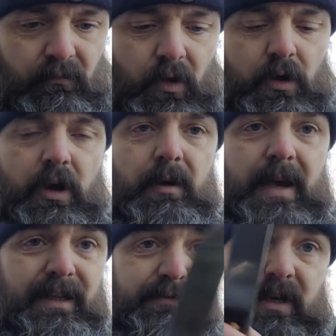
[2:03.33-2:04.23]

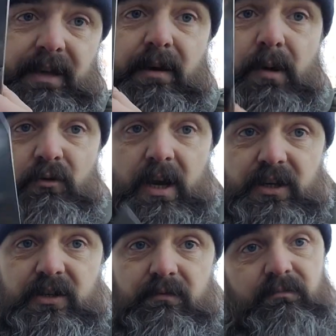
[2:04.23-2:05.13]
any thicker than my
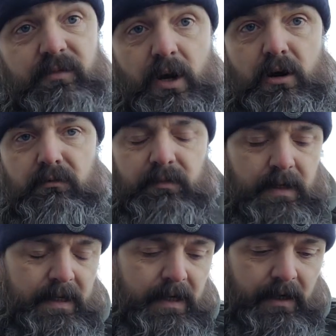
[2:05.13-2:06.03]
wrist. So
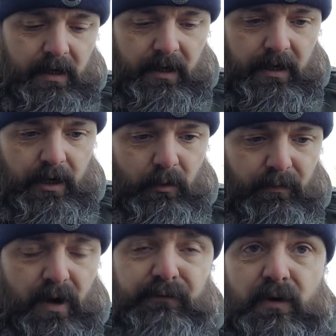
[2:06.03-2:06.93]

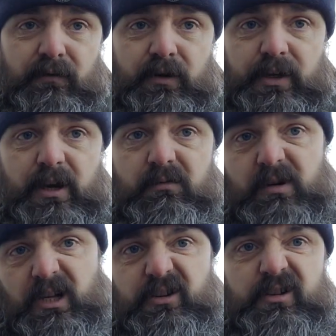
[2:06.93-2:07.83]
without further ado,
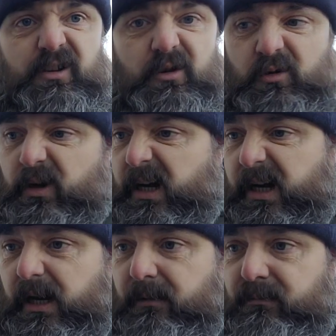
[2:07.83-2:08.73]
I'll just do
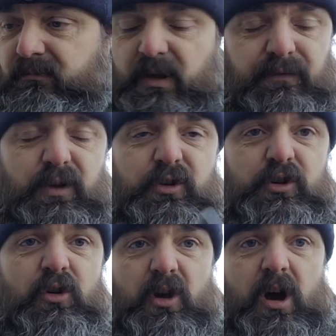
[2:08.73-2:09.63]
a few
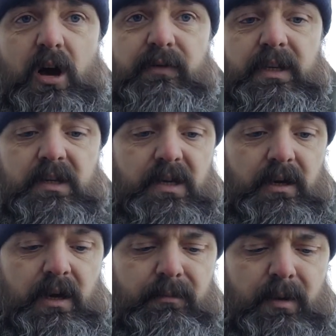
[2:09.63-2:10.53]
short carving,
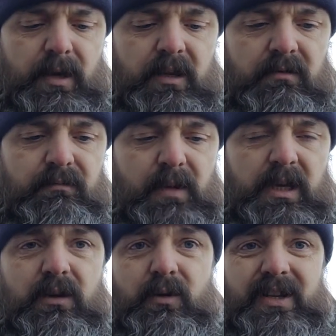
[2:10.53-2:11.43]
maybe
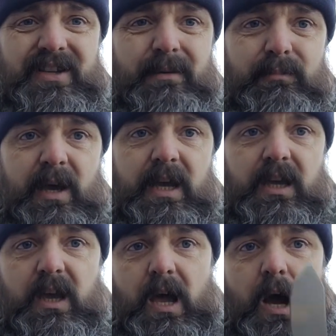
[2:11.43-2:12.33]
make you a tent peg.
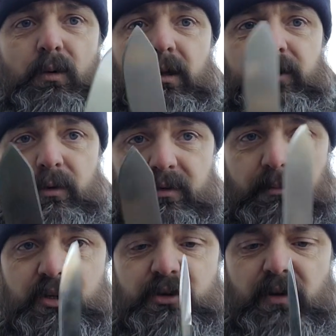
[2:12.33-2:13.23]
I will
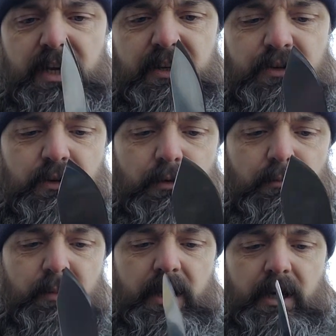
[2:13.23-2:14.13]
demonstrate
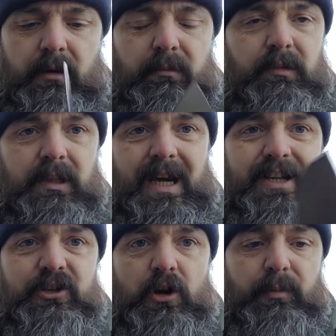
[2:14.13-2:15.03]
some
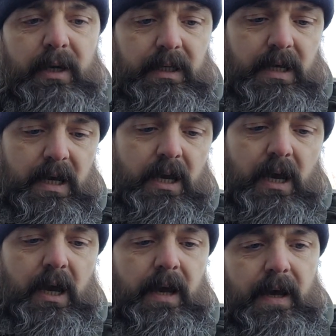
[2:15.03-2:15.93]
light chopping.
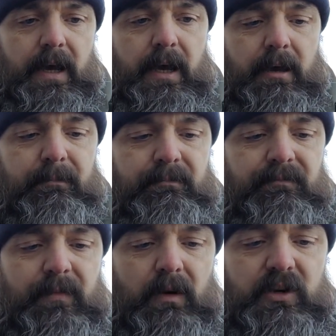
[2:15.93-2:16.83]

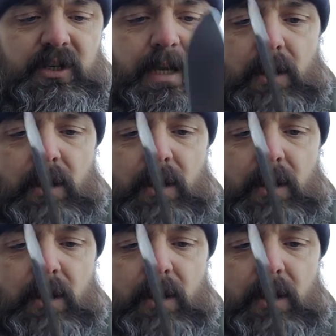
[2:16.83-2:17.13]
Obviously I